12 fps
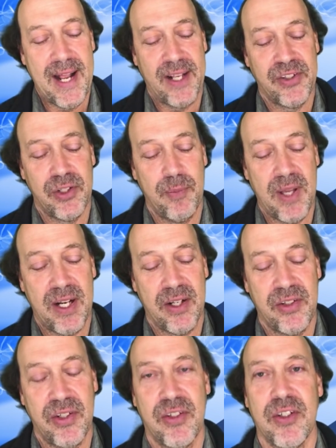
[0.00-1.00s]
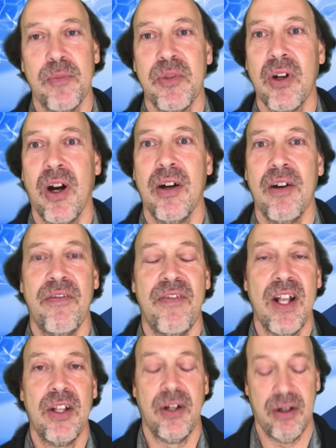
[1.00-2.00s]
axiomatic systems are a
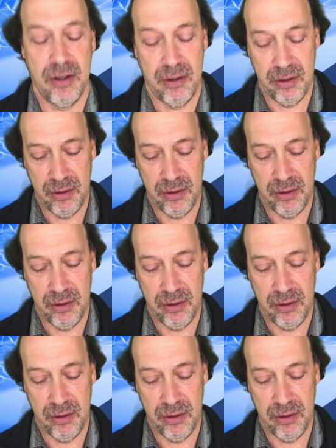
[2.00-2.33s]
failure.